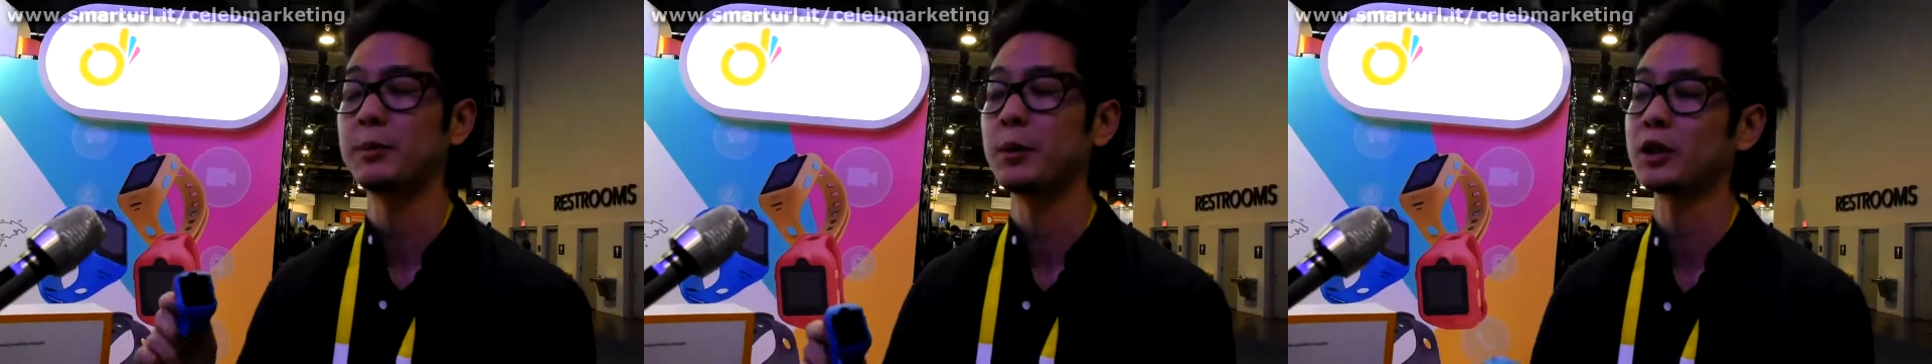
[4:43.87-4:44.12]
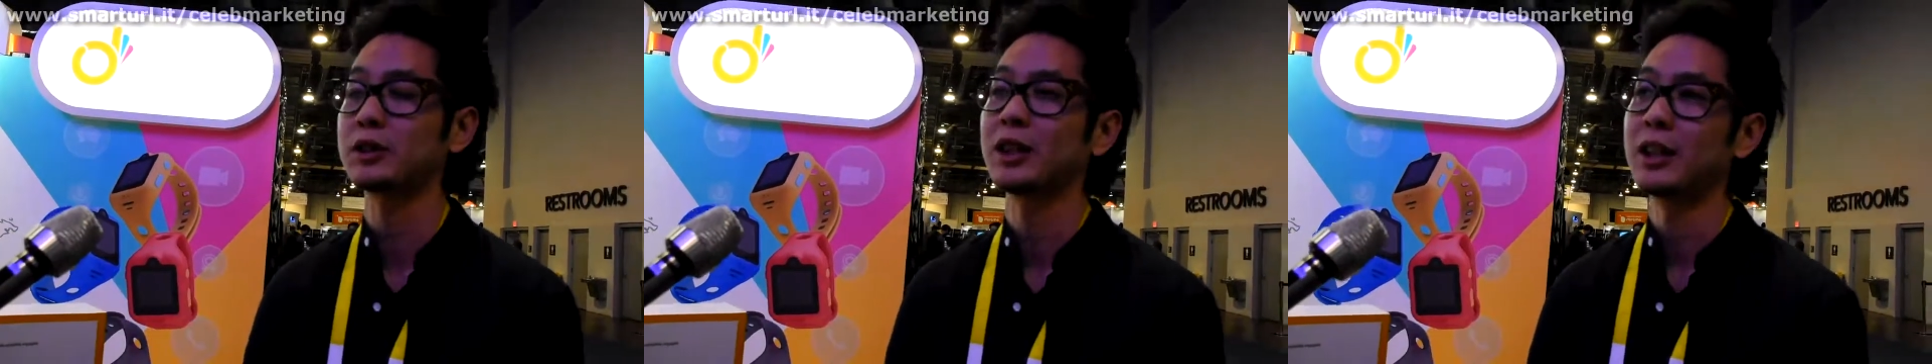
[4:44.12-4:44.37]

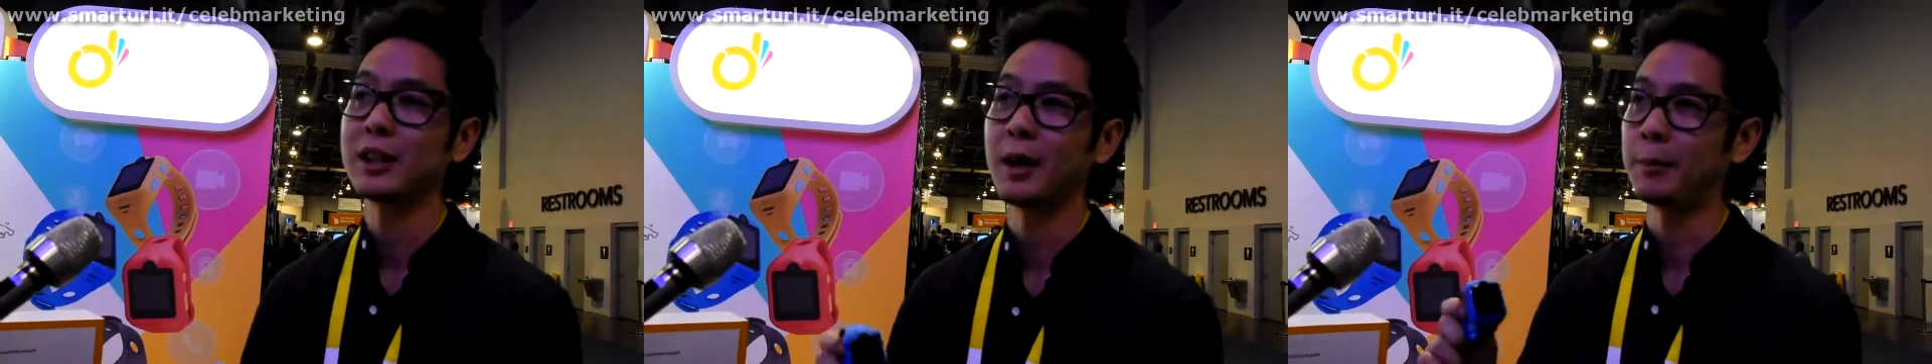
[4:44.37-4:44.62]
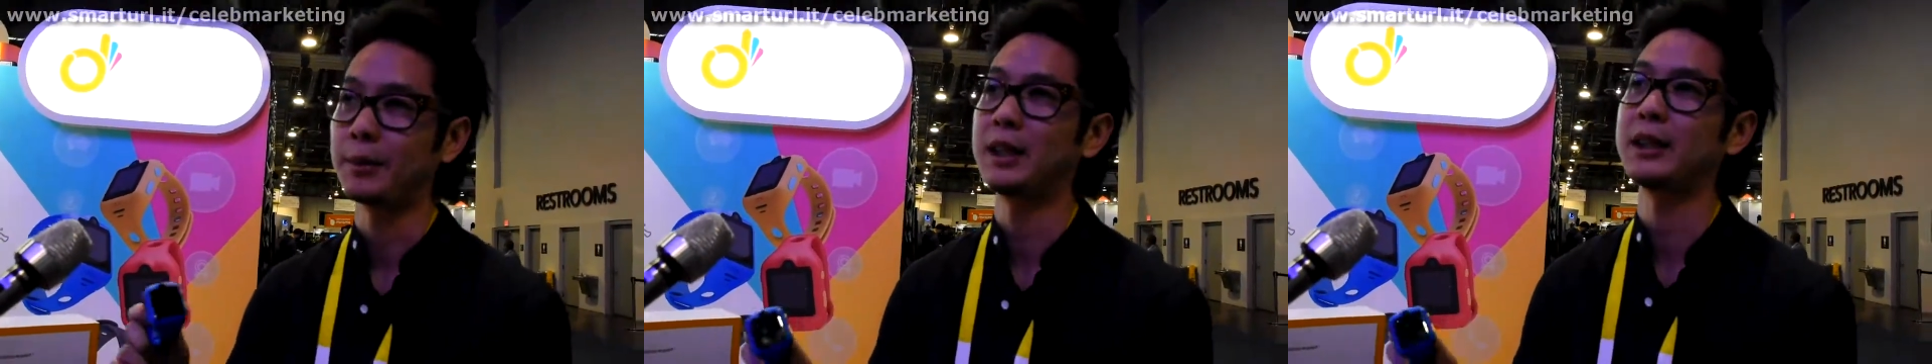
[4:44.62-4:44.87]
most
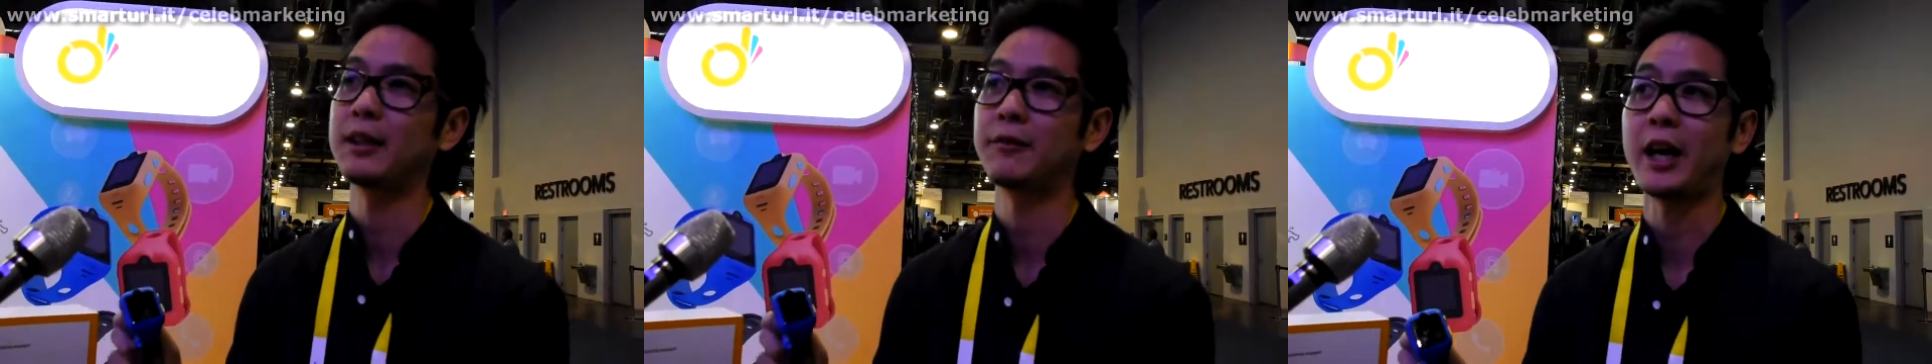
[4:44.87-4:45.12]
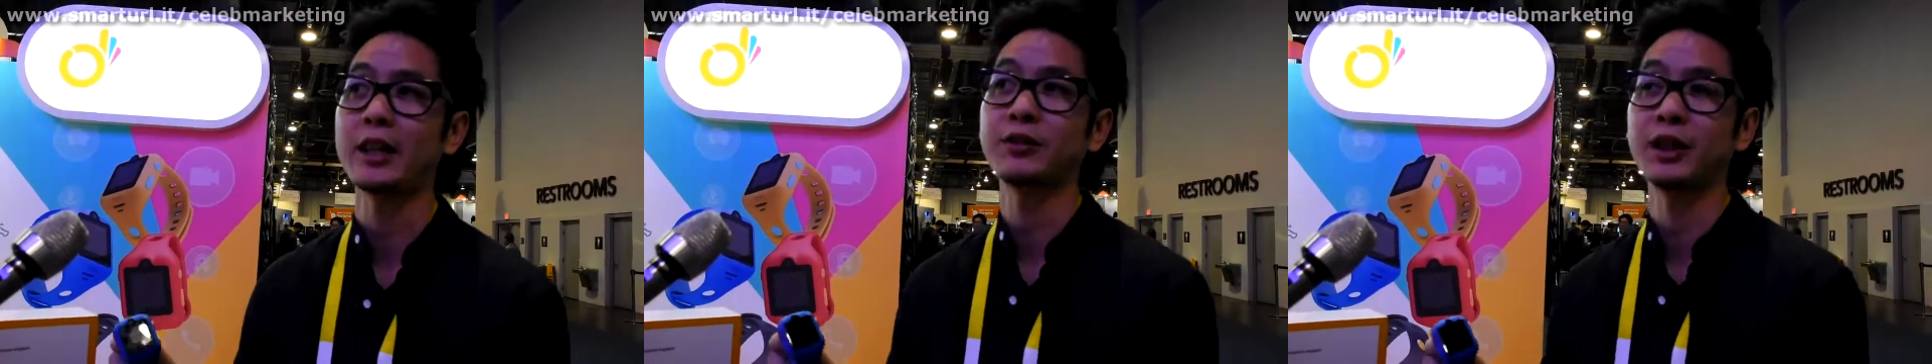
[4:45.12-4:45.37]
complete
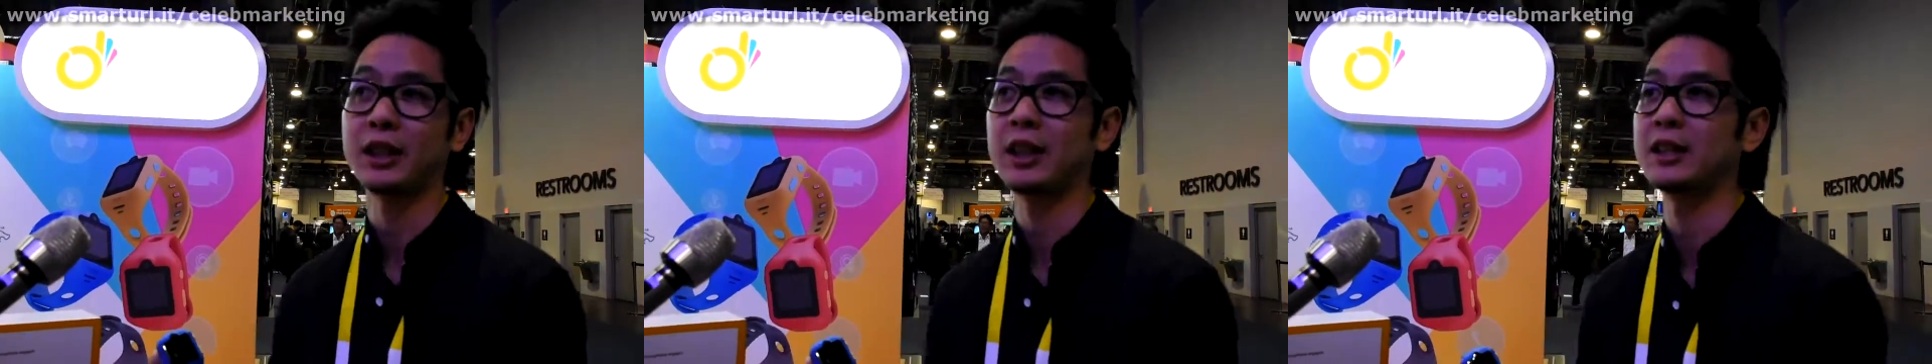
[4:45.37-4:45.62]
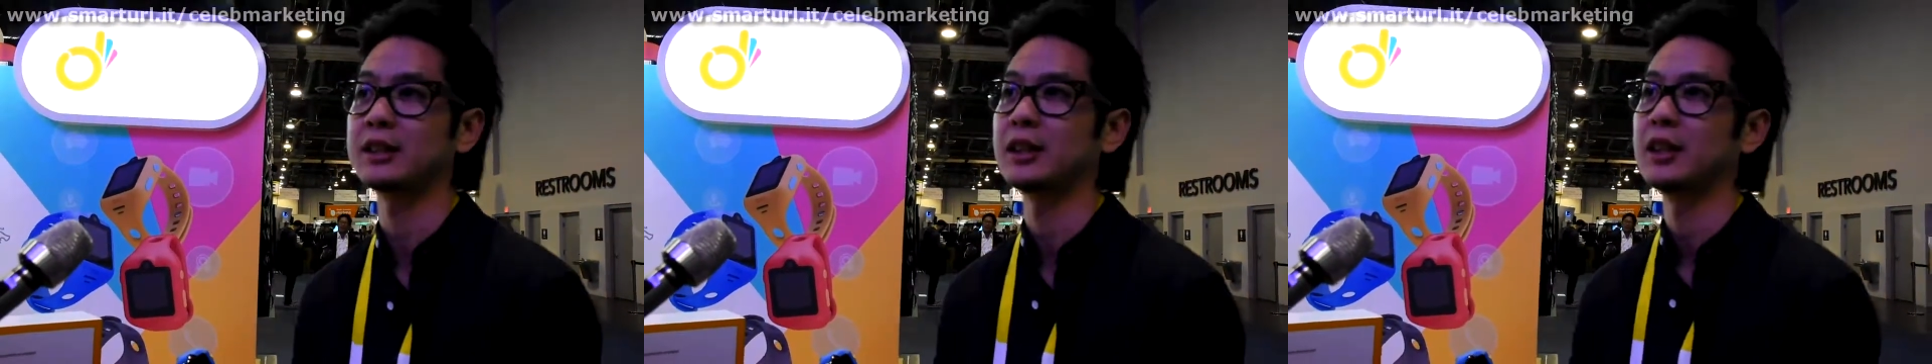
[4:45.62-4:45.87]
device for
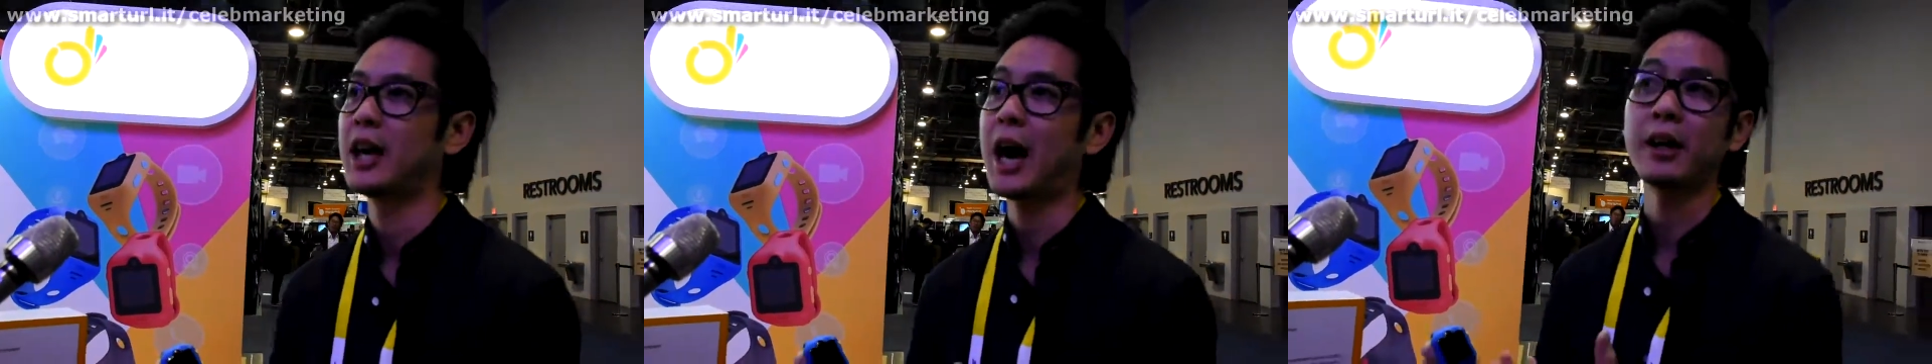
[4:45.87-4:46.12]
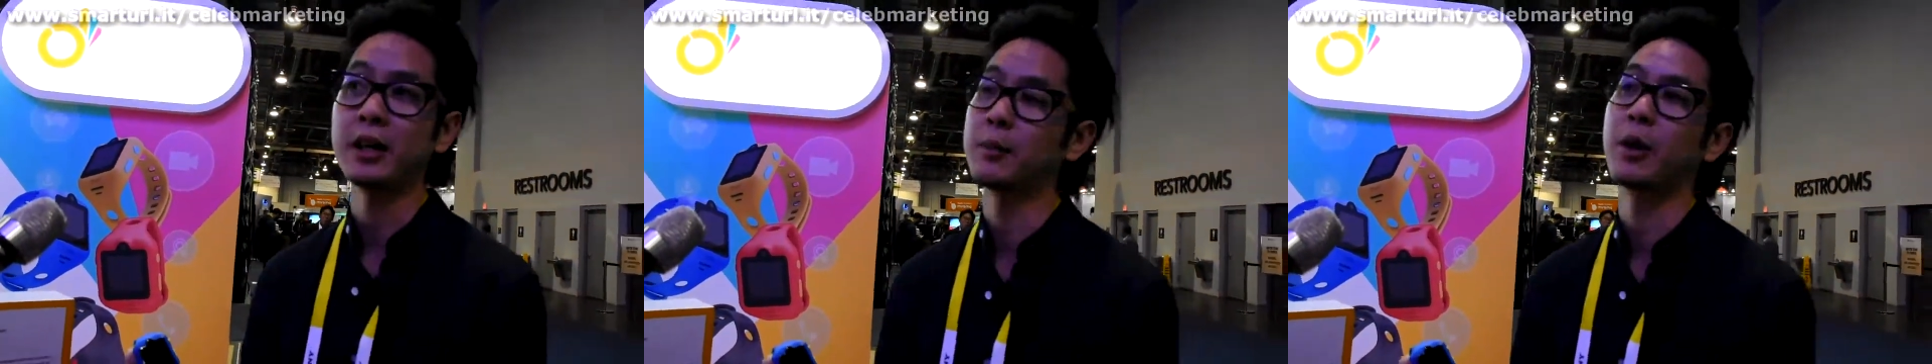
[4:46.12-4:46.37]
kids
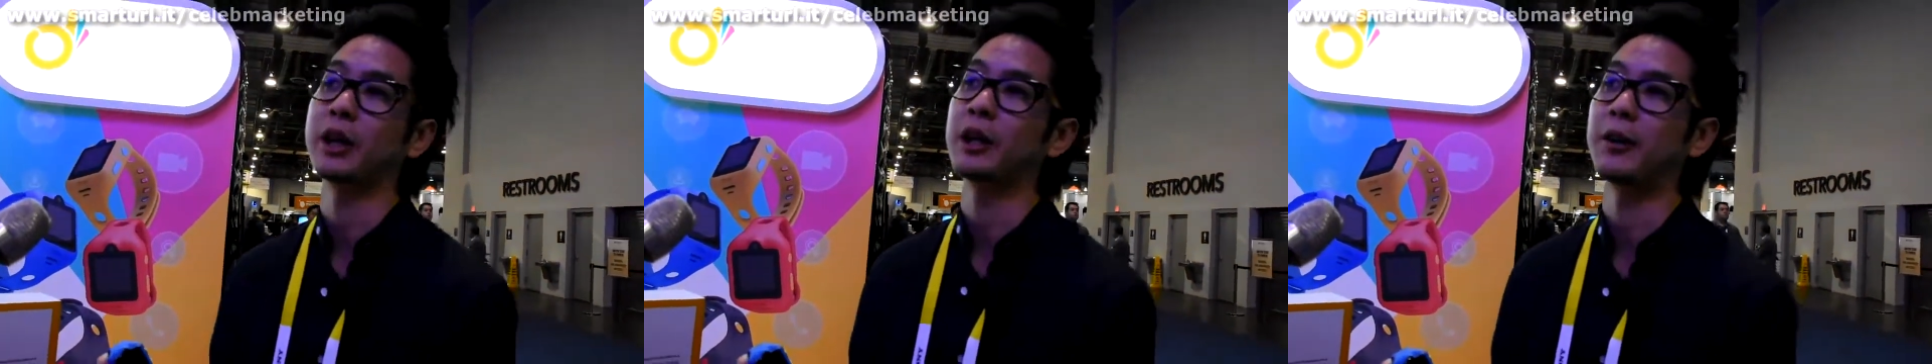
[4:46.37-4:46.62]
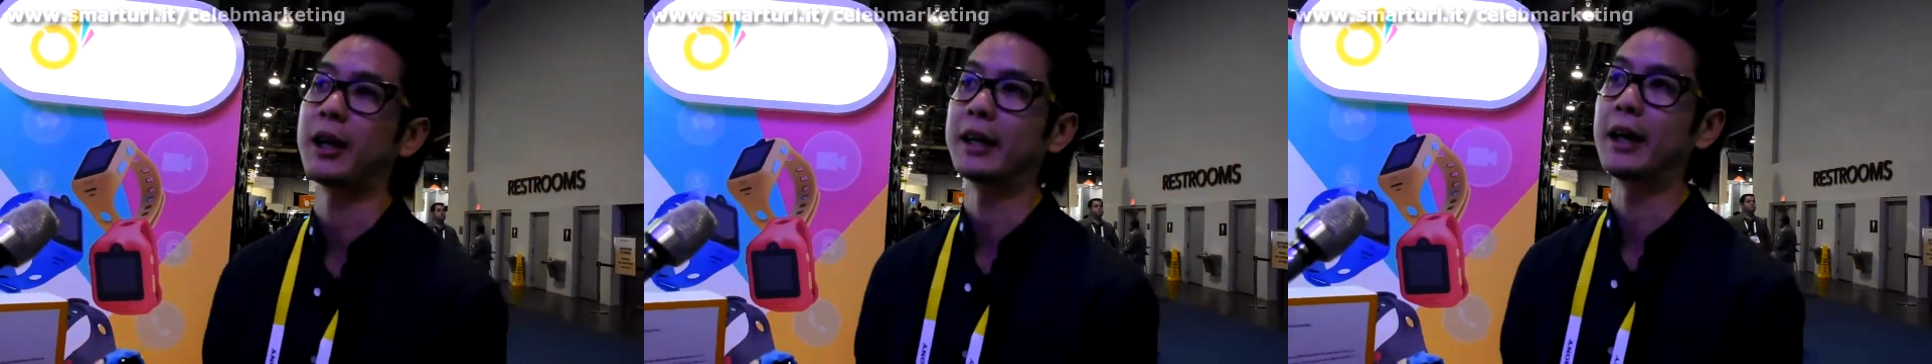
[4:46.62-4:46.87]
out in the
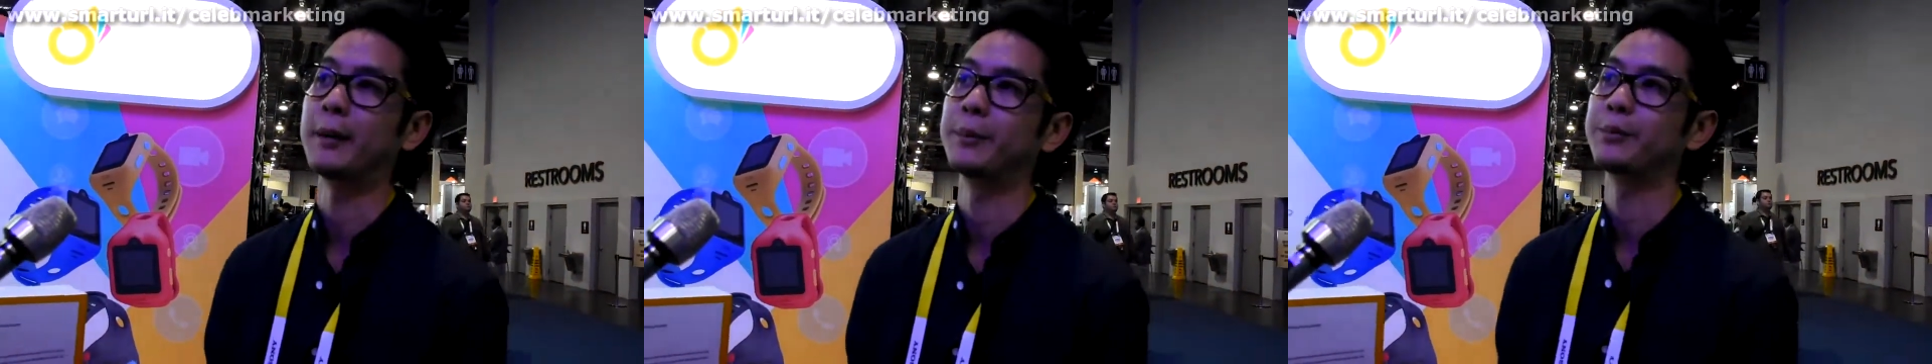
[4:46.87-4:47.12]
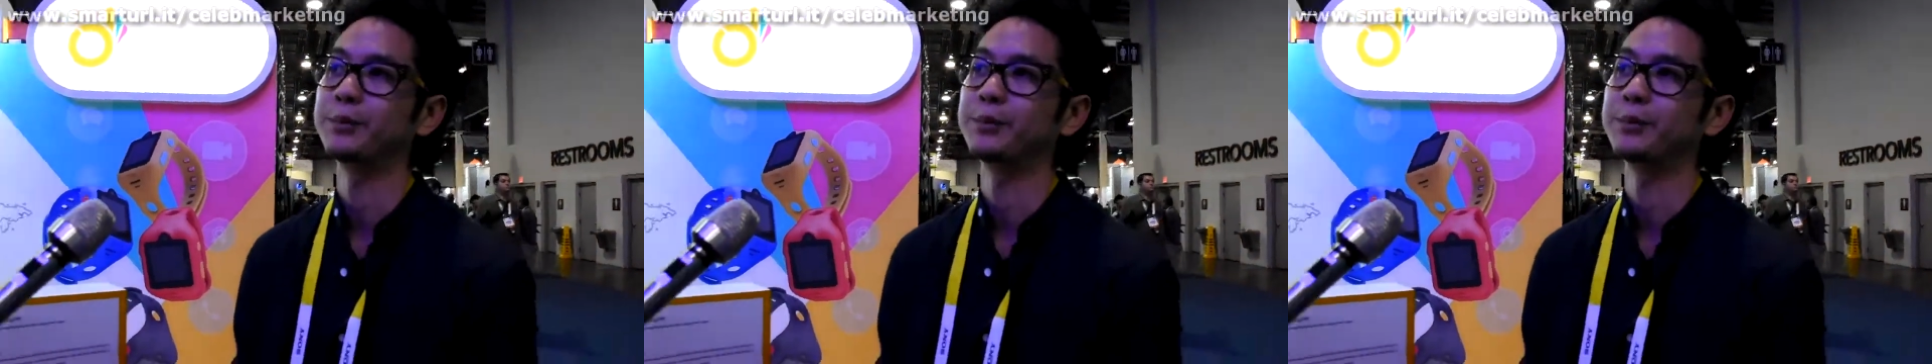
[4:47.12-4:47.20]
market right now.